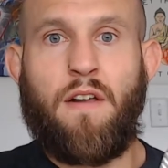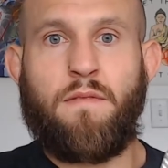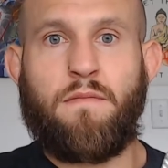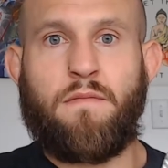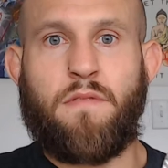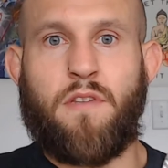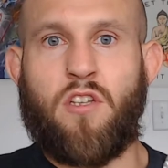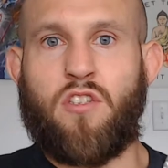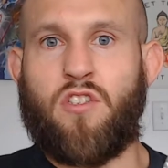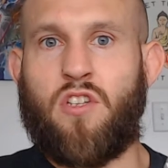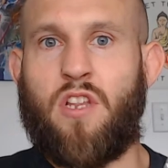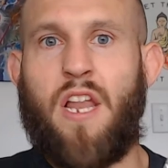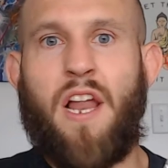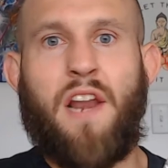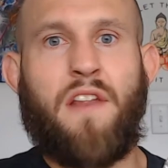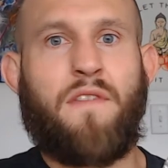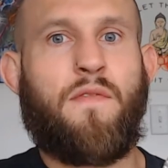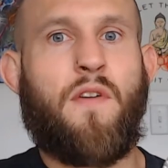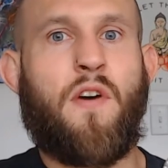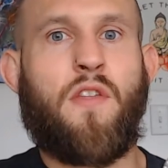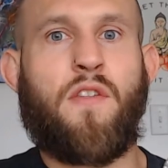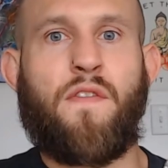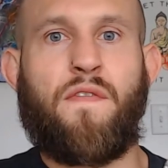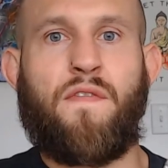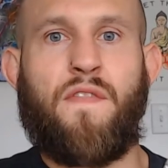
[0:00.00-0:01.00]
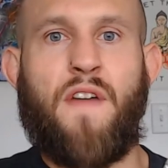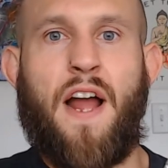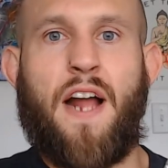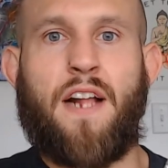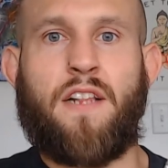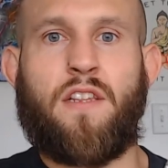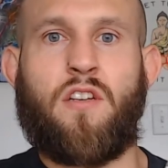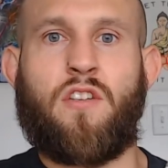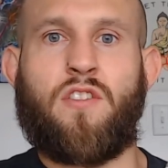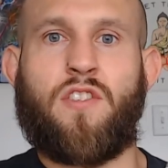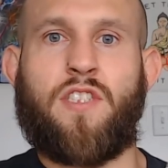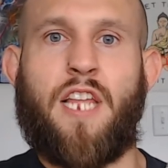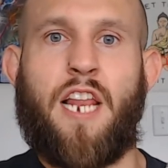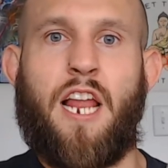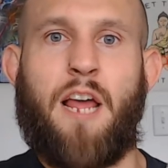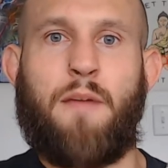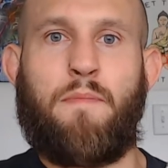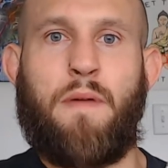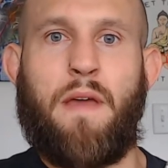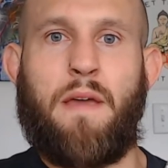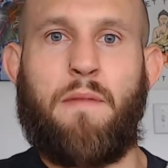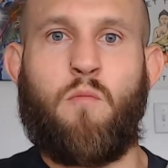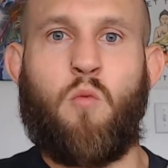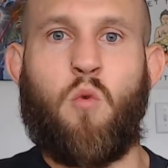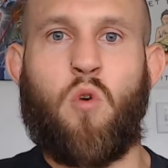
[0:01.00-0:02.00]
There's a lot of other factors that I
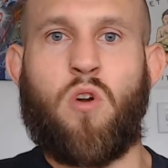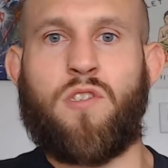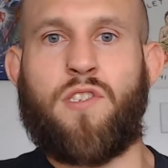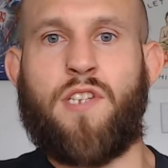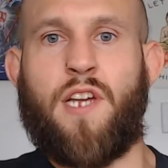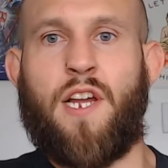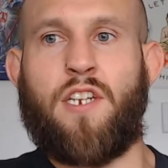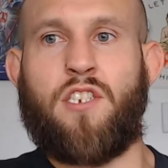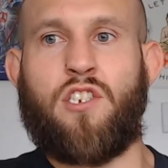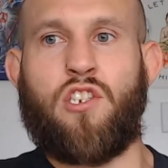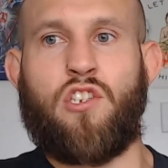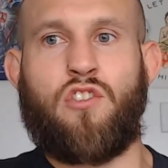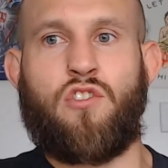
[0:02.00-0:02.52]
pay more attention